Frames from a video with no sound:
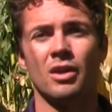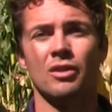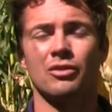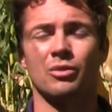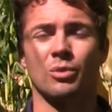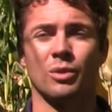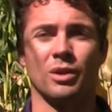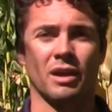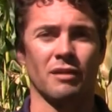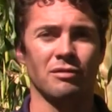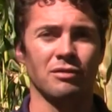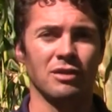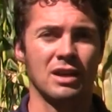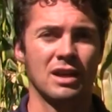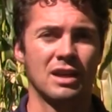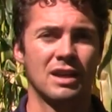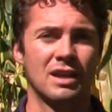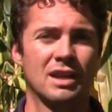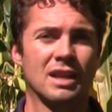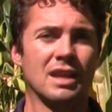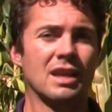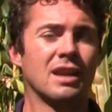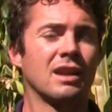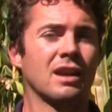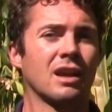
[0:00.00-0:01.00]
So we're definitely
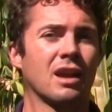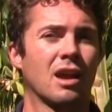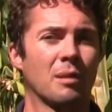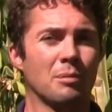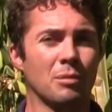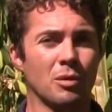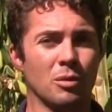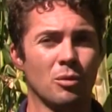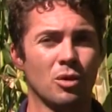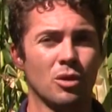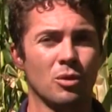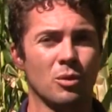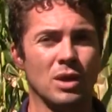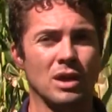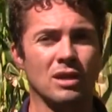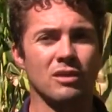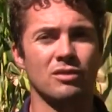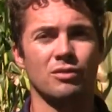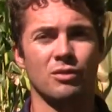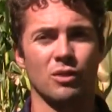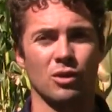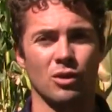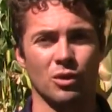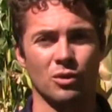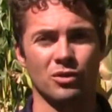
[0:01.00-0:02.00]
going to need a couple more
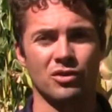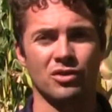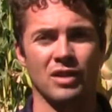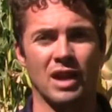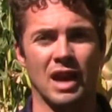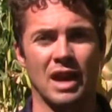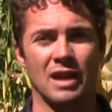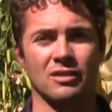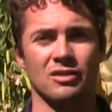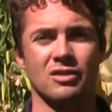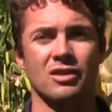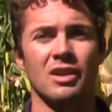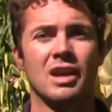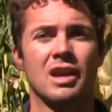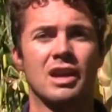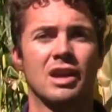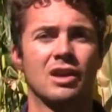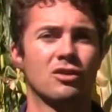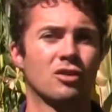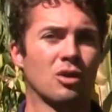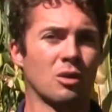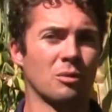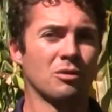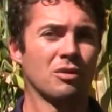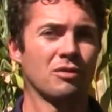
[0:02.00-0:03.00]
weeks for those stands
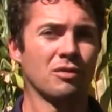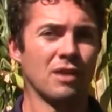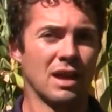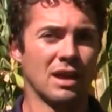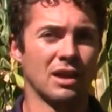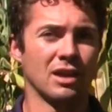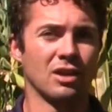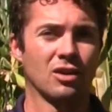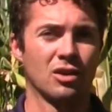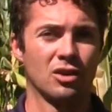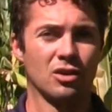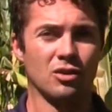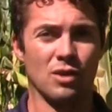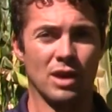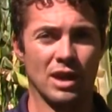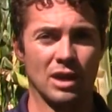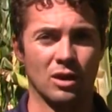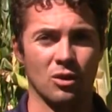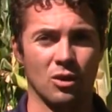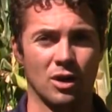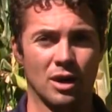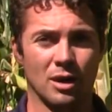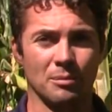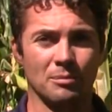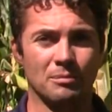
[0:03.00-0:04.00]
in terms of getting good grain
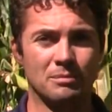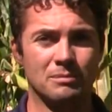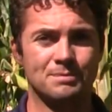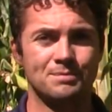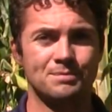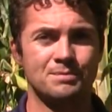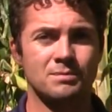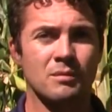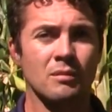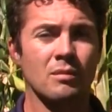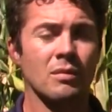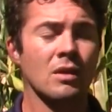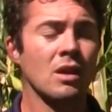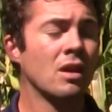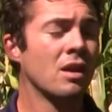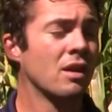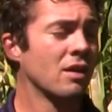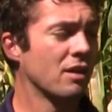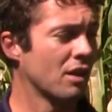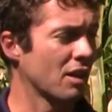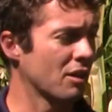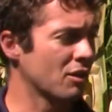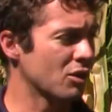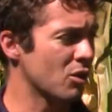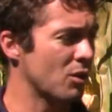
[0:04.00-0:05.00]
corn.
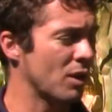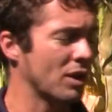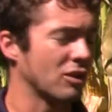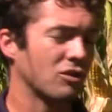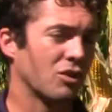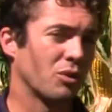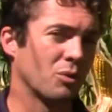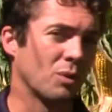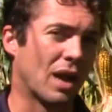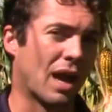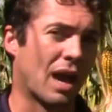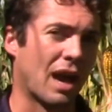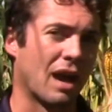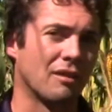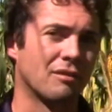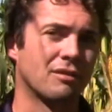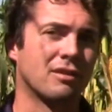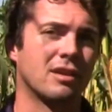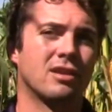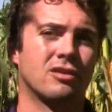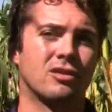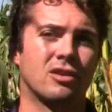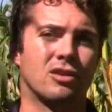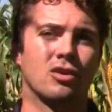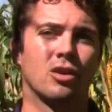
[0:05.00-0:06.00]
The other question we have
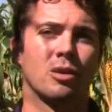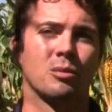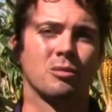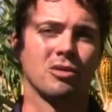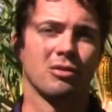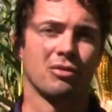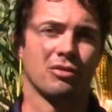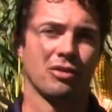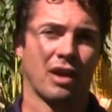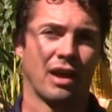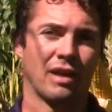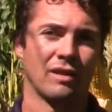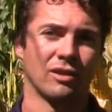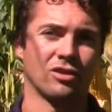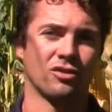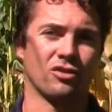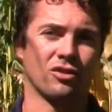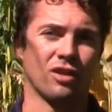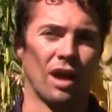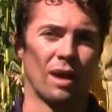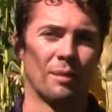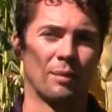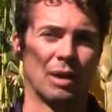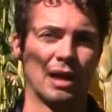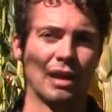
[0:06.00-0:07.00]
is in terms of silage
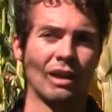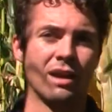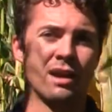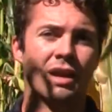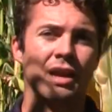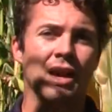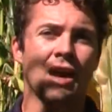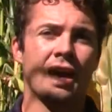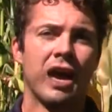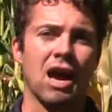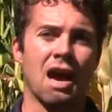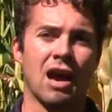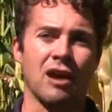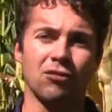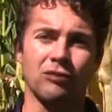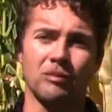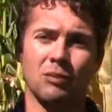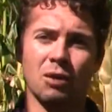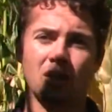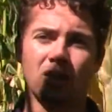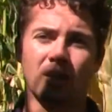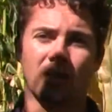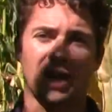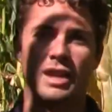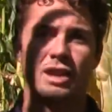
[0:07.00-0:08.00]
timing. Half
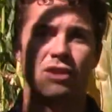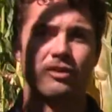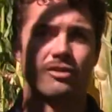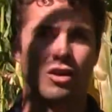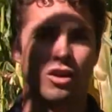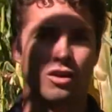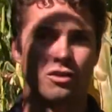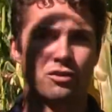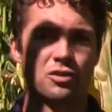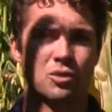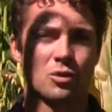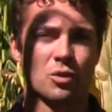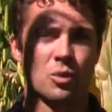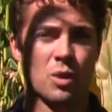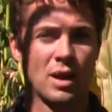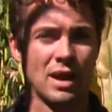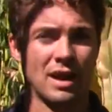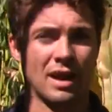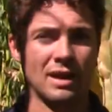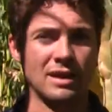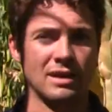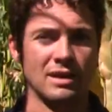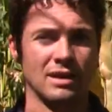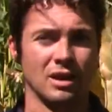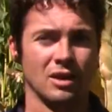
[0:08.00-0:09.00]
milk line is also quite
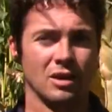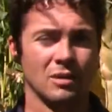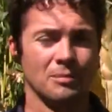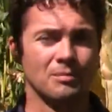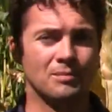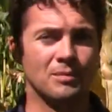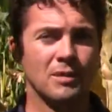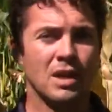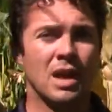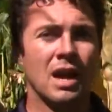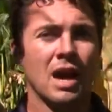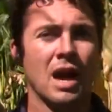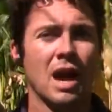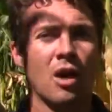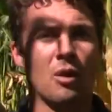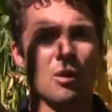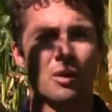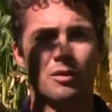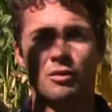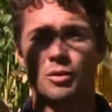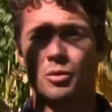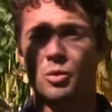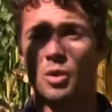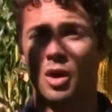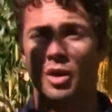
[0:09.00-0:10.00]
ideal.
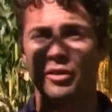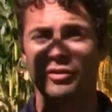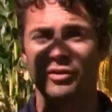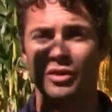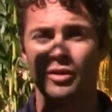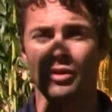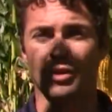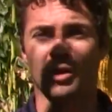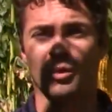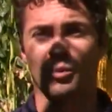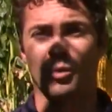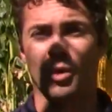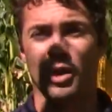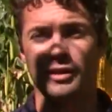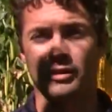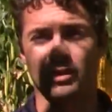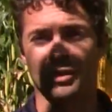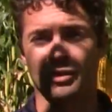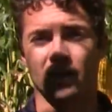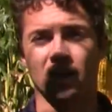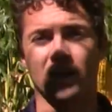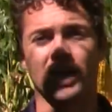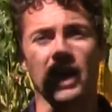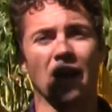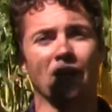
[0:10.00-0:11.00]
However, we also want
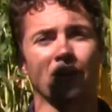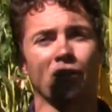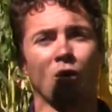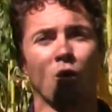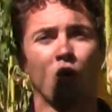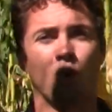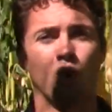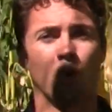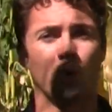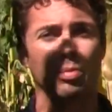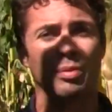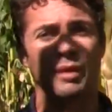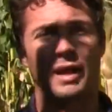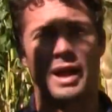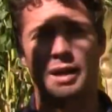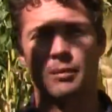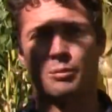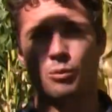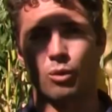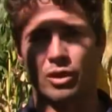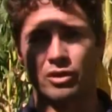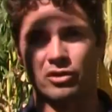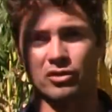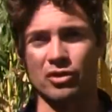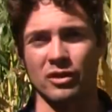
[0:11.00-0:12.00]
to look at the whole
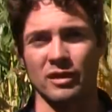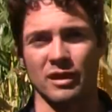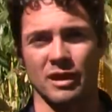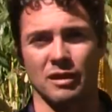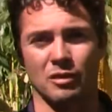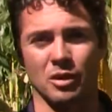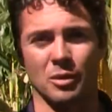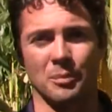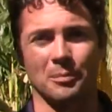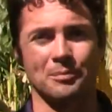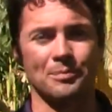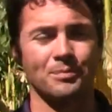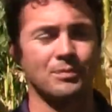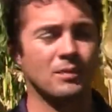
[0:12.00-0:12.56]
plant moisture level.